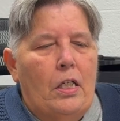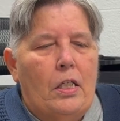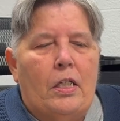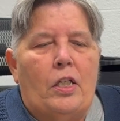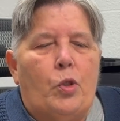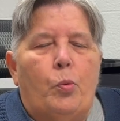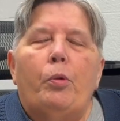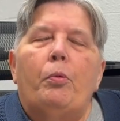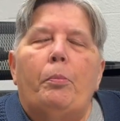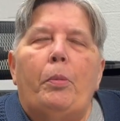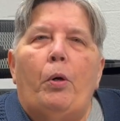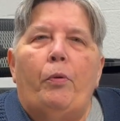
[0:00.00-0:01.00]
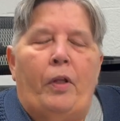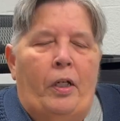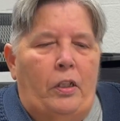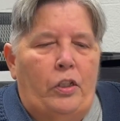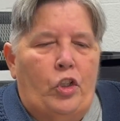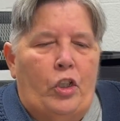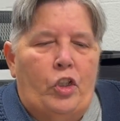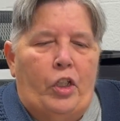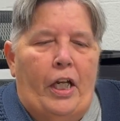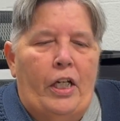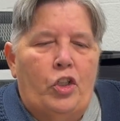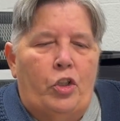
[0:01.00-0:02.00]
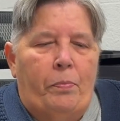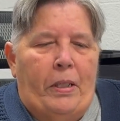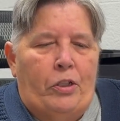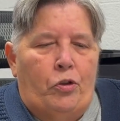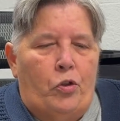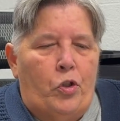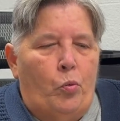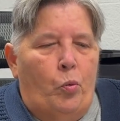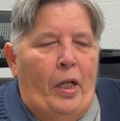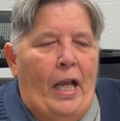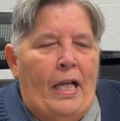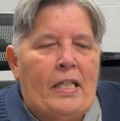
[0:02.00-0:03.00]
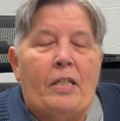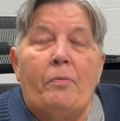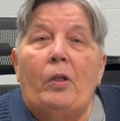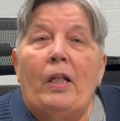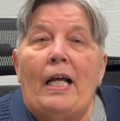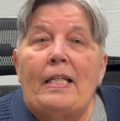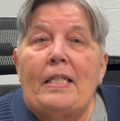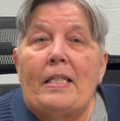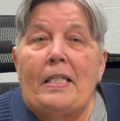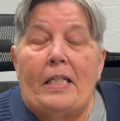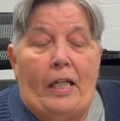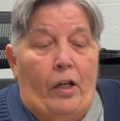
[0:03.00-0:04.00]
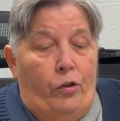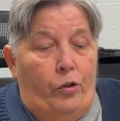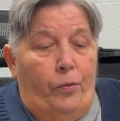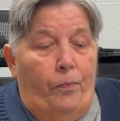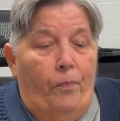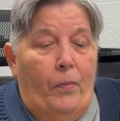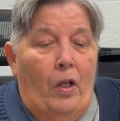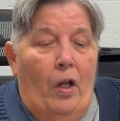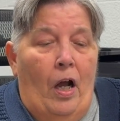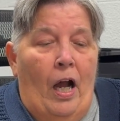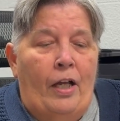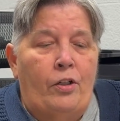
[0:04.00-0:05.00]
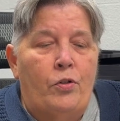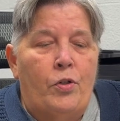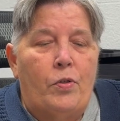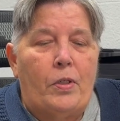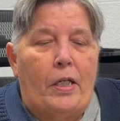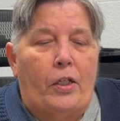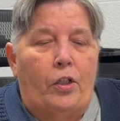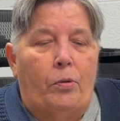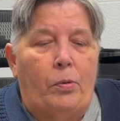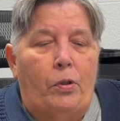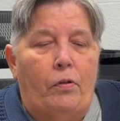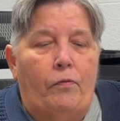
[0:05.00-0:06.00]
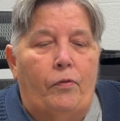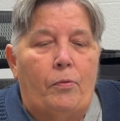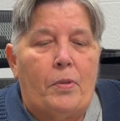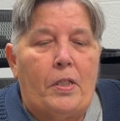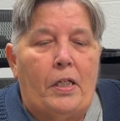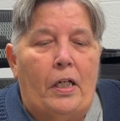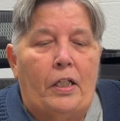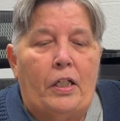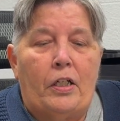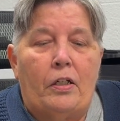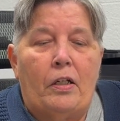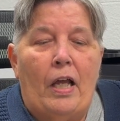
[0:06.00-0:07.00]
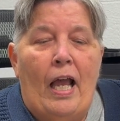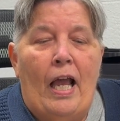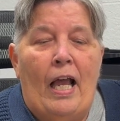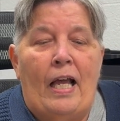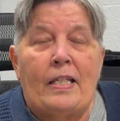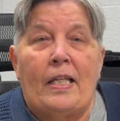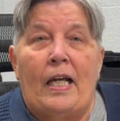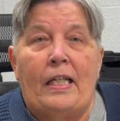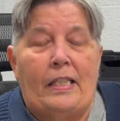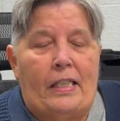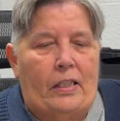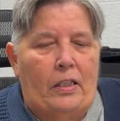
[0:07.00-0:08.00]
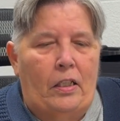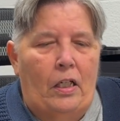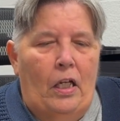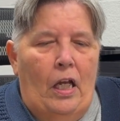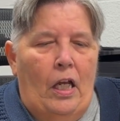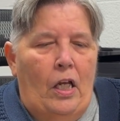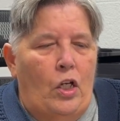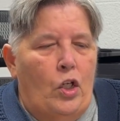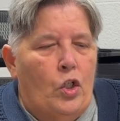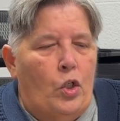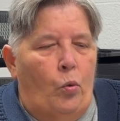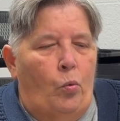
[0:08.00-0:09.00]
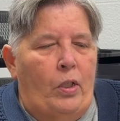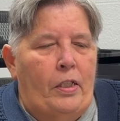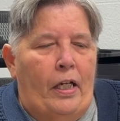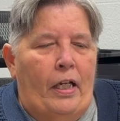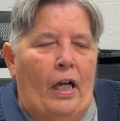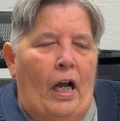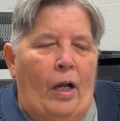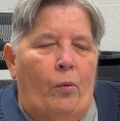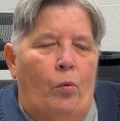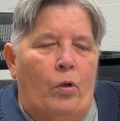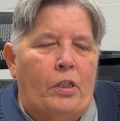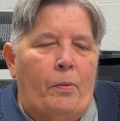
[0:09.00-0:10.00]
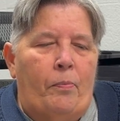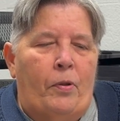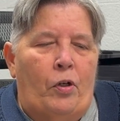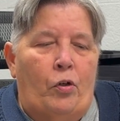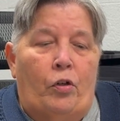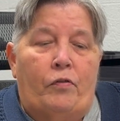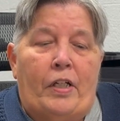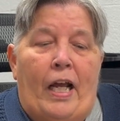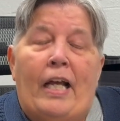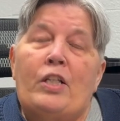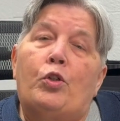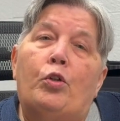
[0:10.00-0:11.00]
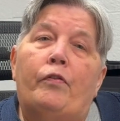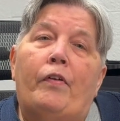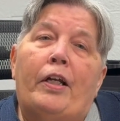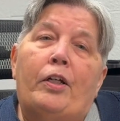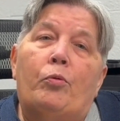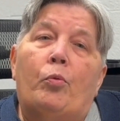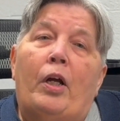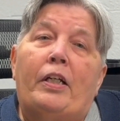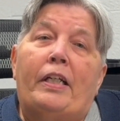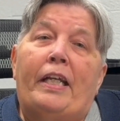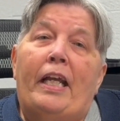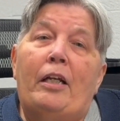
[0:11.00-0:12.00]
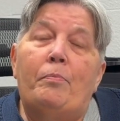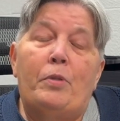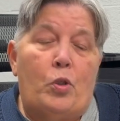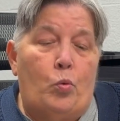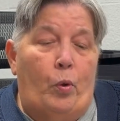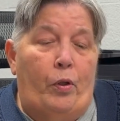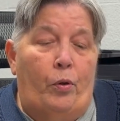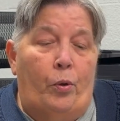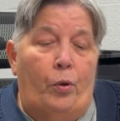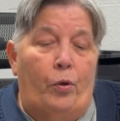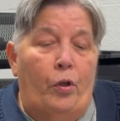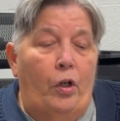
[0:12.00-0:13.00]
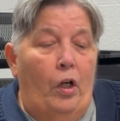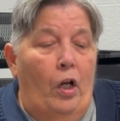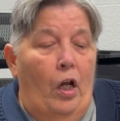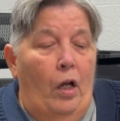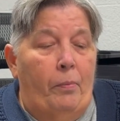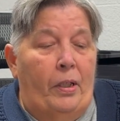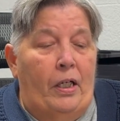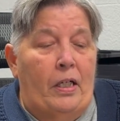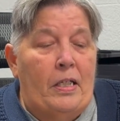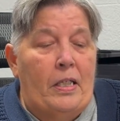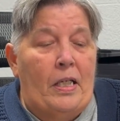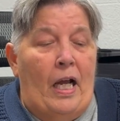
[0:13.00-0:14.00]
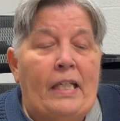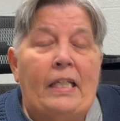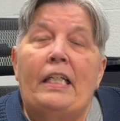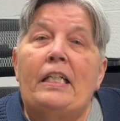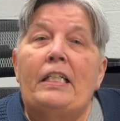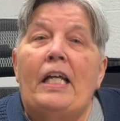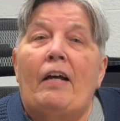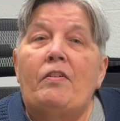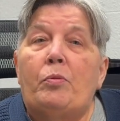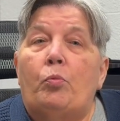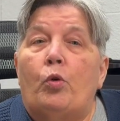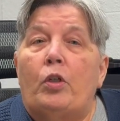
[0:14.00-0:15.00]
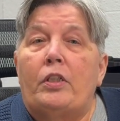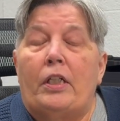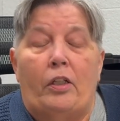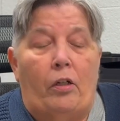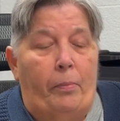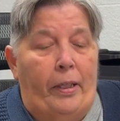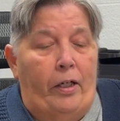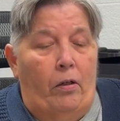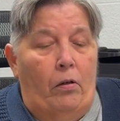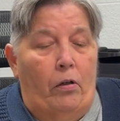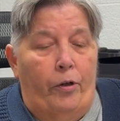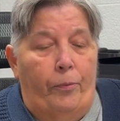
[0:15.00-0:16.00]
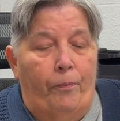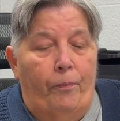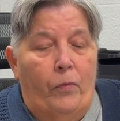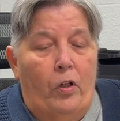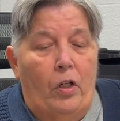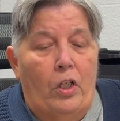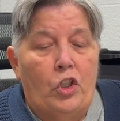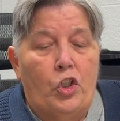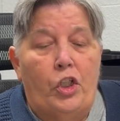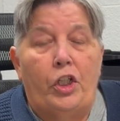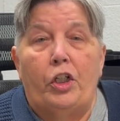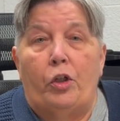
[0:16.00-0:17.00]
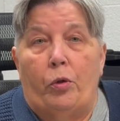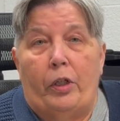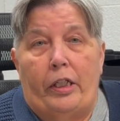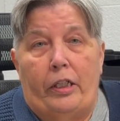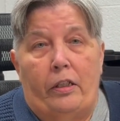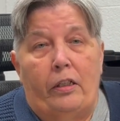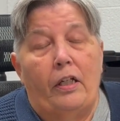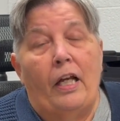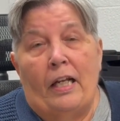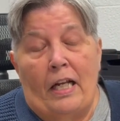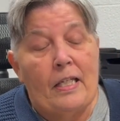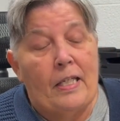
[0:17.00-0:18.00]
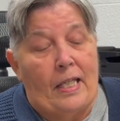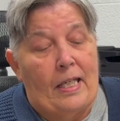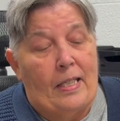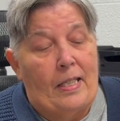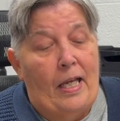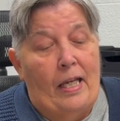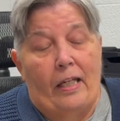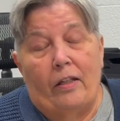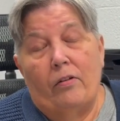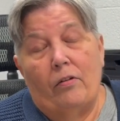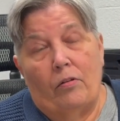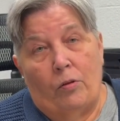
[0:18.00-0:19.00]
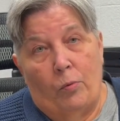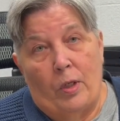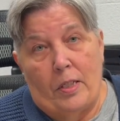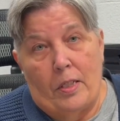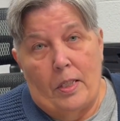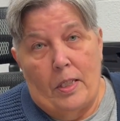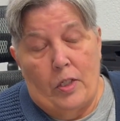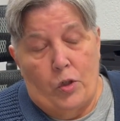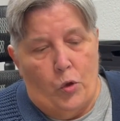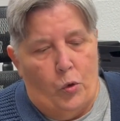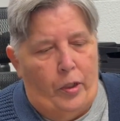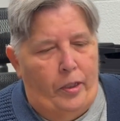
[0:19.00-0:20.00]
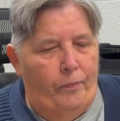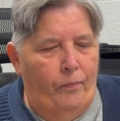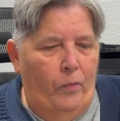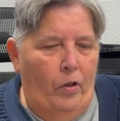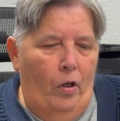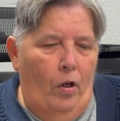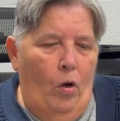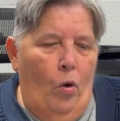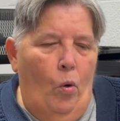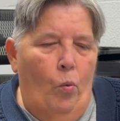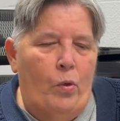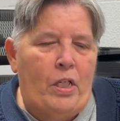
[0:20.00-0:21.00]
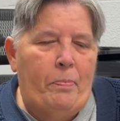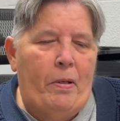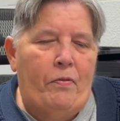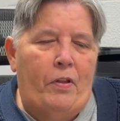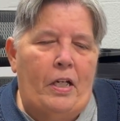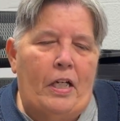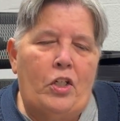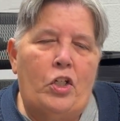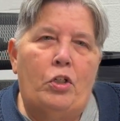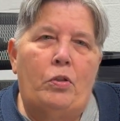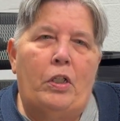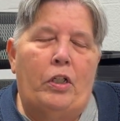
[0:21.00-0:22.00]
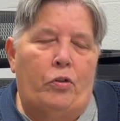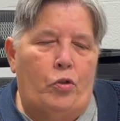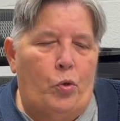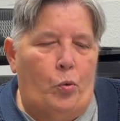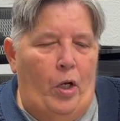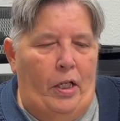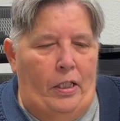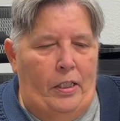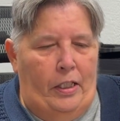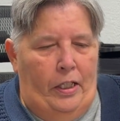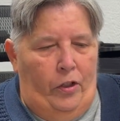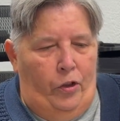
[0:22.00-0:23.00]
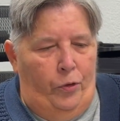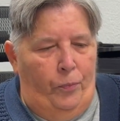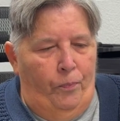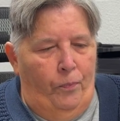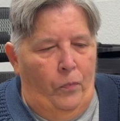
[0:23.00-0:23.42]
Since we were both English education majors, we had some classes together. I knew Suzanne commuted from Sedalia, as I did, so one day I worked up the nerve to ask her if I could ride to campus with her because needed to have some work done on my car. She agreed, and as they say, the rest is history. We spent the next 2 years riding together.